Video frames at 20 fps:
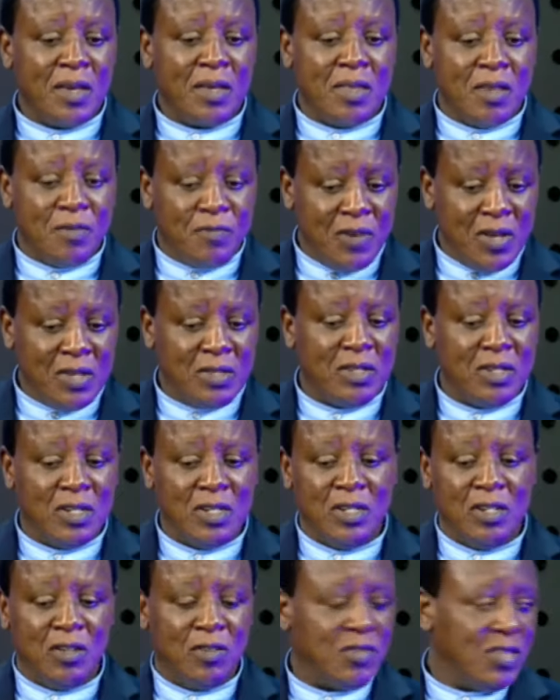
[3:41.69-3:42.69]
The first
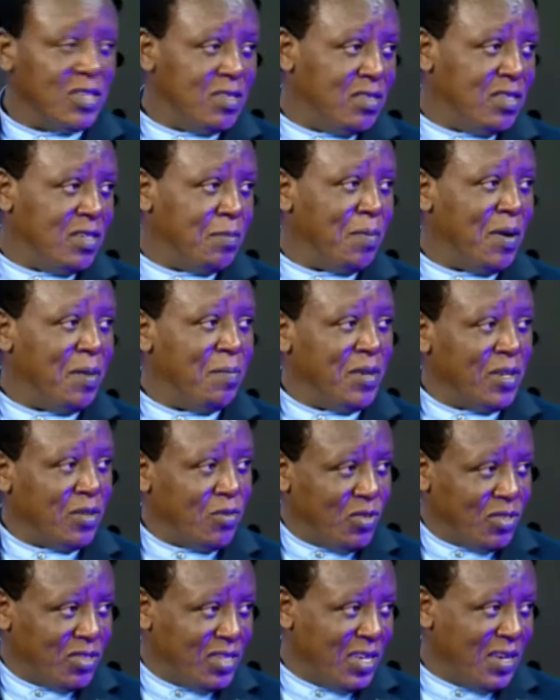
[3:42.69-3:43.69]
lady of this
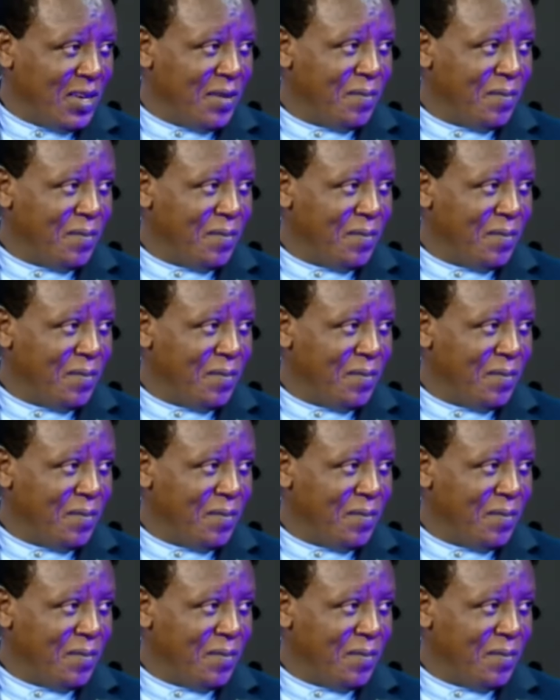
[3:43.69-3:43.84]
republic was there.